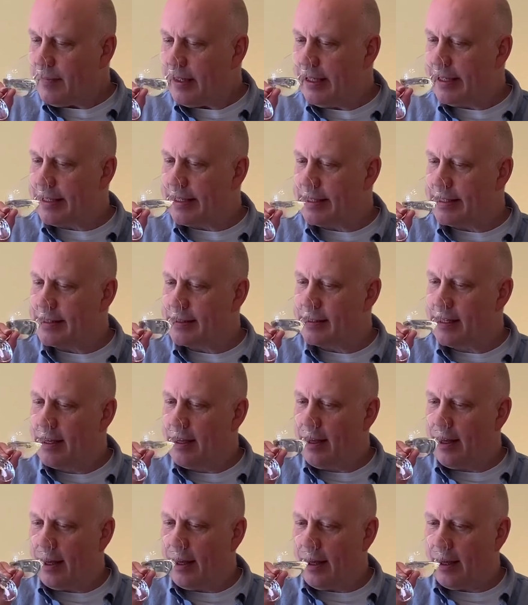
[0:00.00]
is
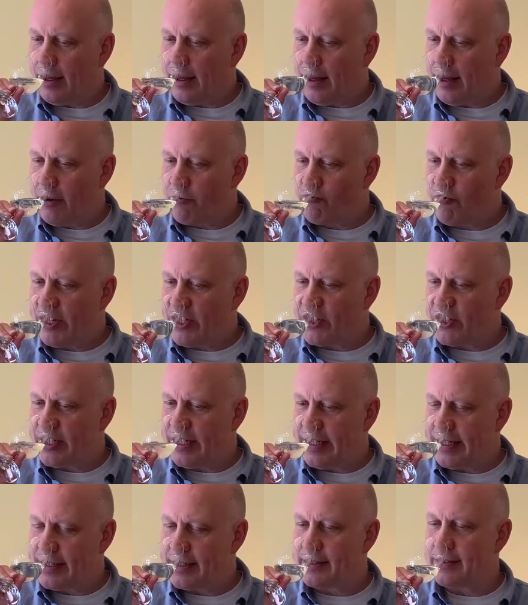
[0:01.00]
a
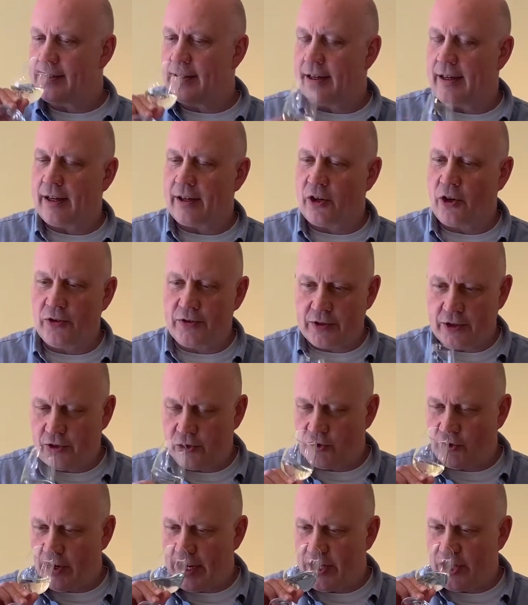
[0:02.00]
richness, a
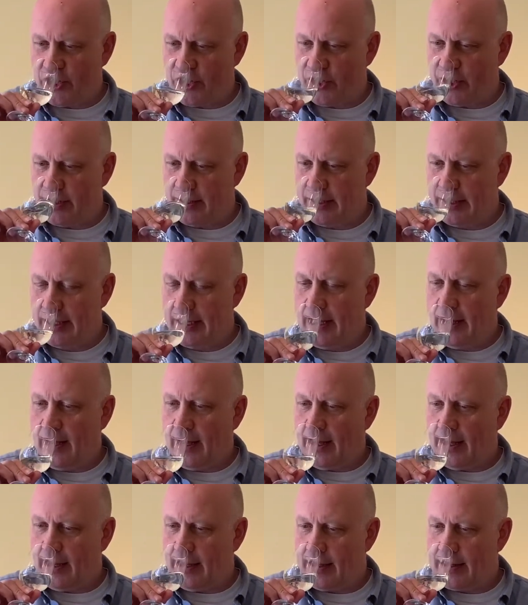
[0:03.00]
concentration.
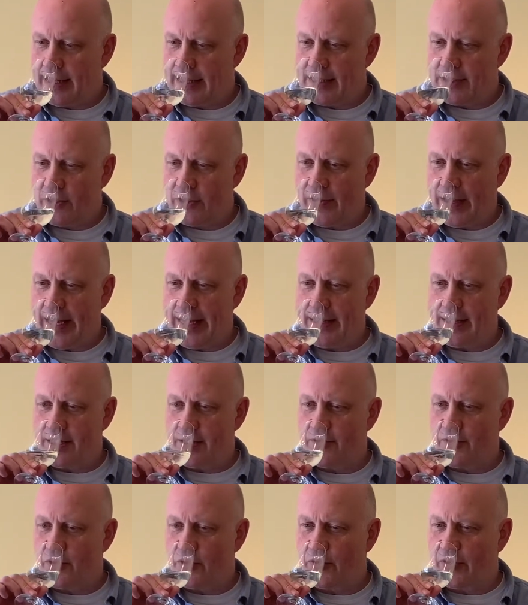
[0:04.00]
There's sort of hints
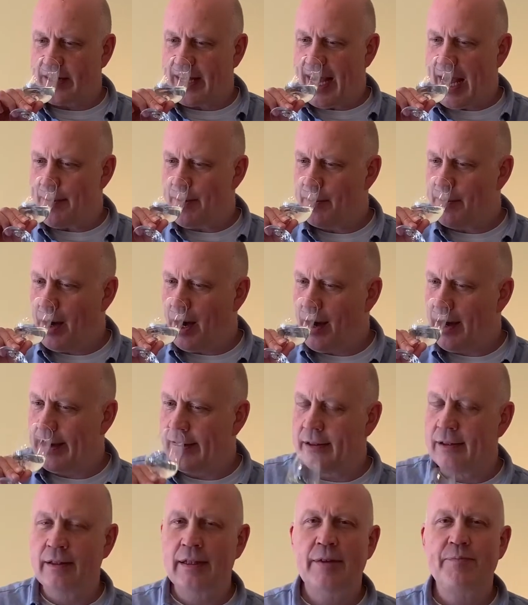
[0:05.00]
of sort of
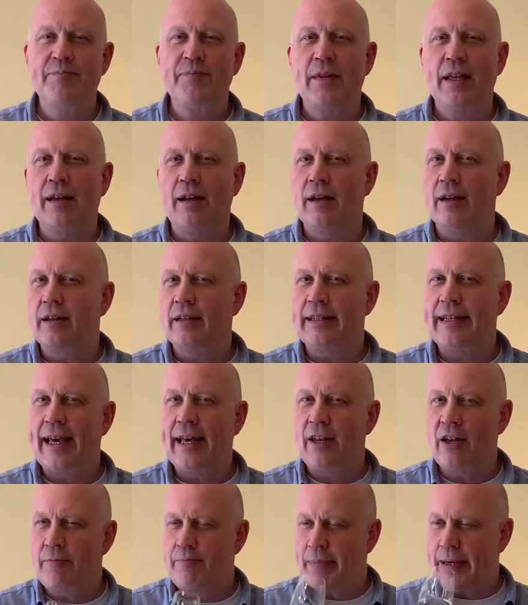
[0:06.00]
chamomile,
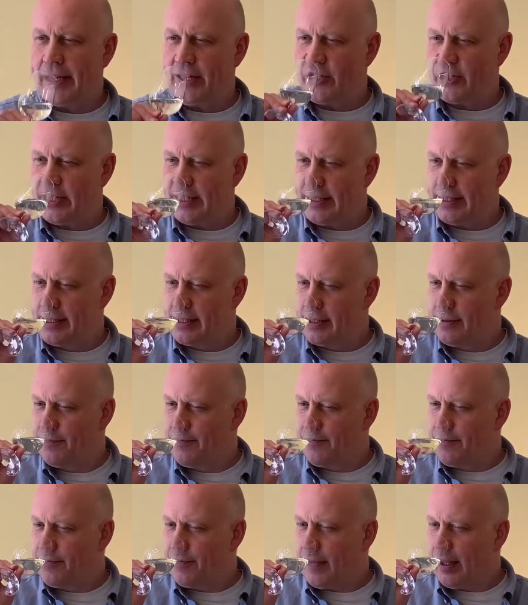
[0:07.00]
yellow peaches,
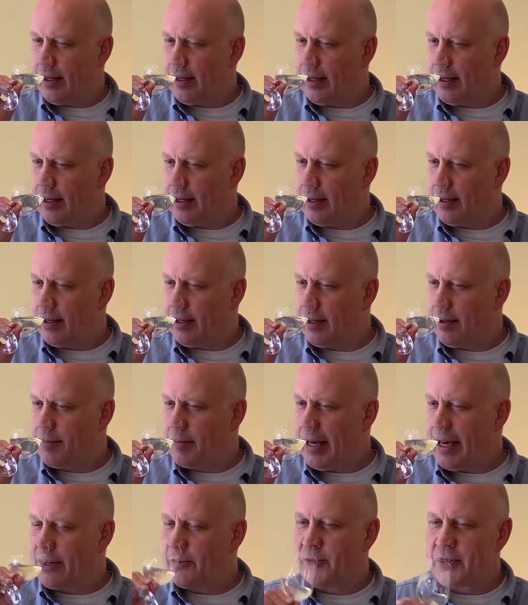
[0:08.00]

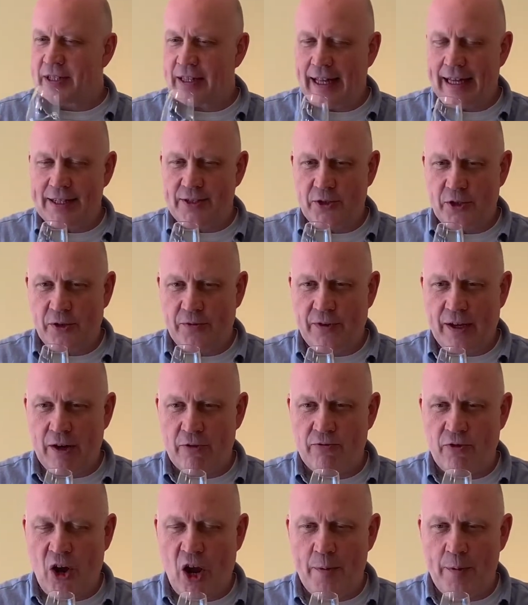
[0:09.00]
and also that sort of
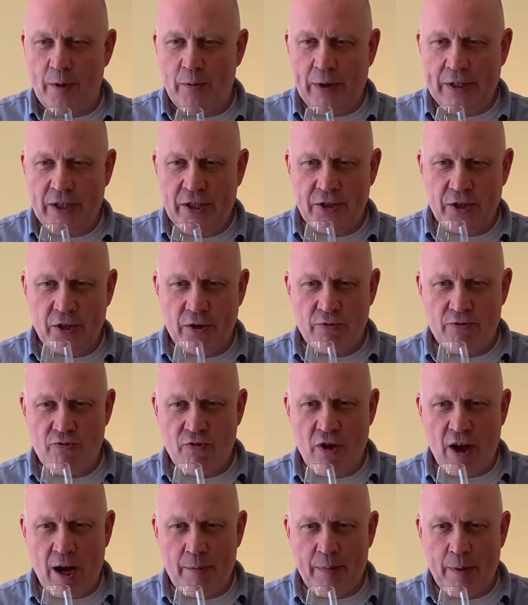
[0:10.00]
aroma. When you sort of
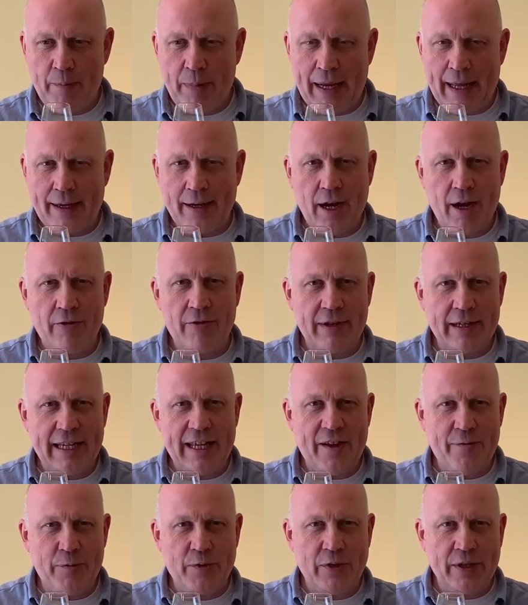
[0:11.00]
rub a blackcurrant
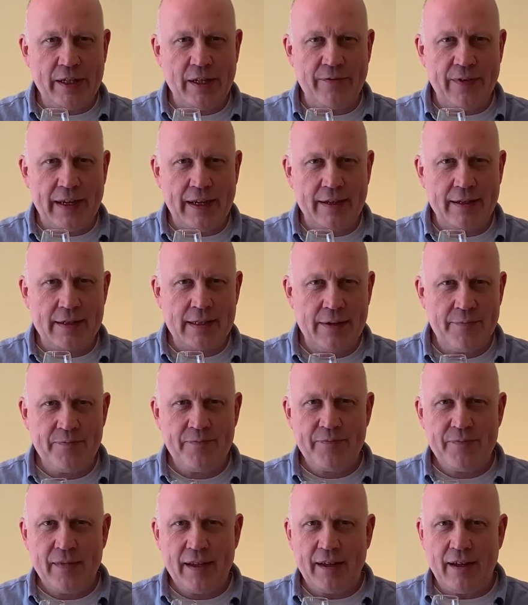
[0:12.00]
leaf between your fingers,
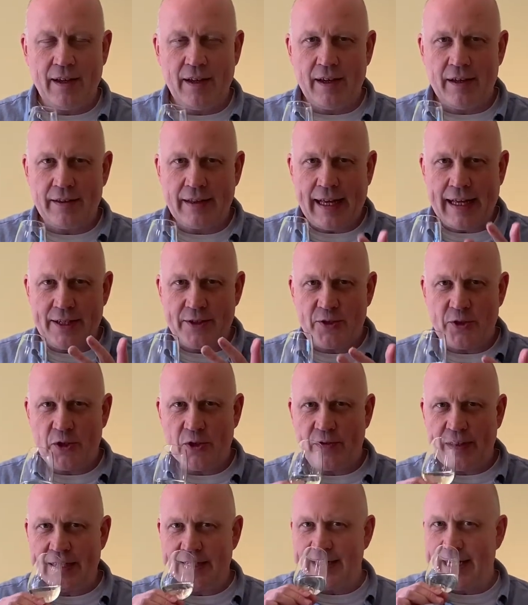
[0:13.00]
that sort
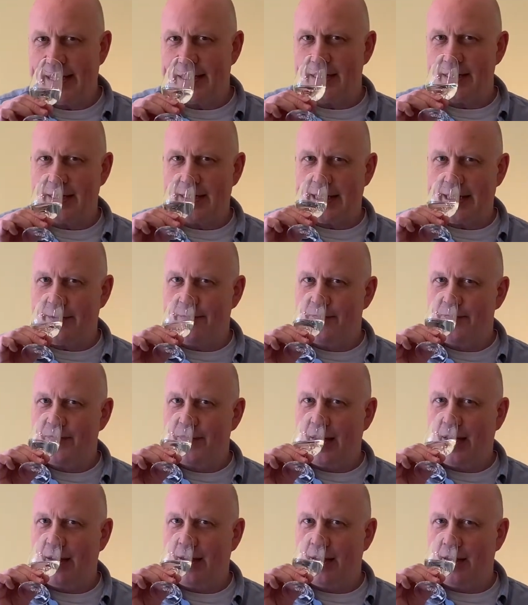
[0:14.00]
of intensity
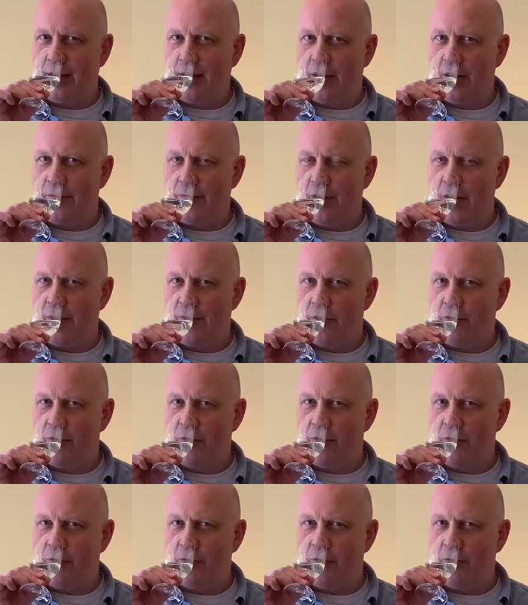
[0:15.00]
of